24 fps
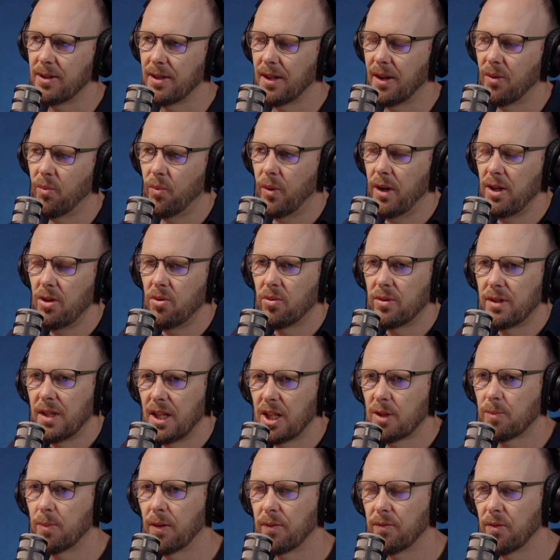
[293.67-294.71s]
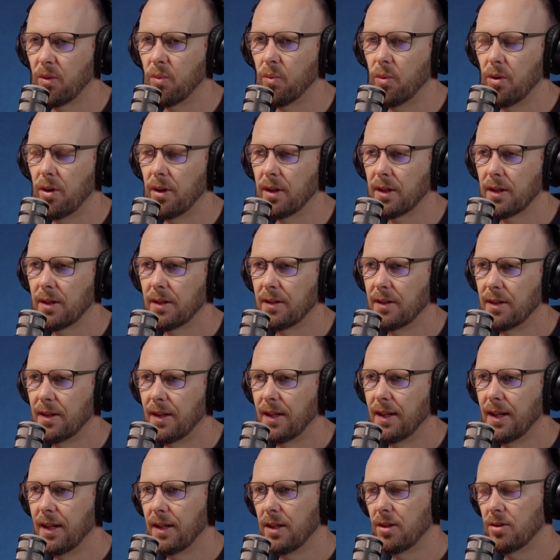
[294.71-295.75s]
When you're desperate for work,
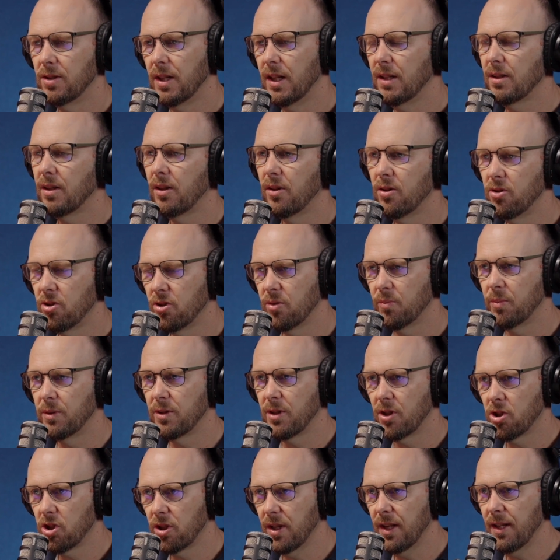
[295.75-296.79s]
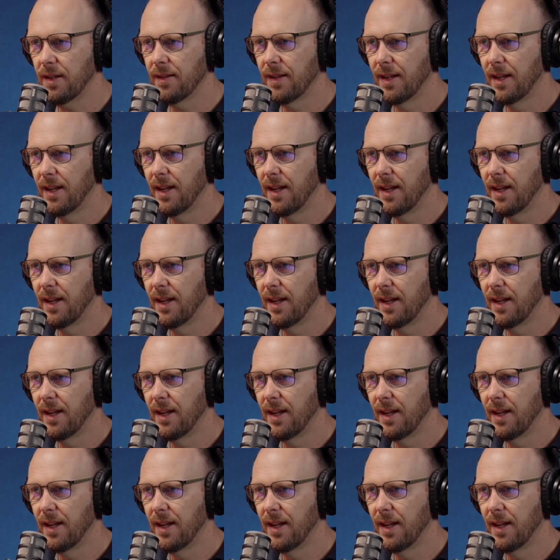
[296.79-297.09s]
you tend to lose your positioning,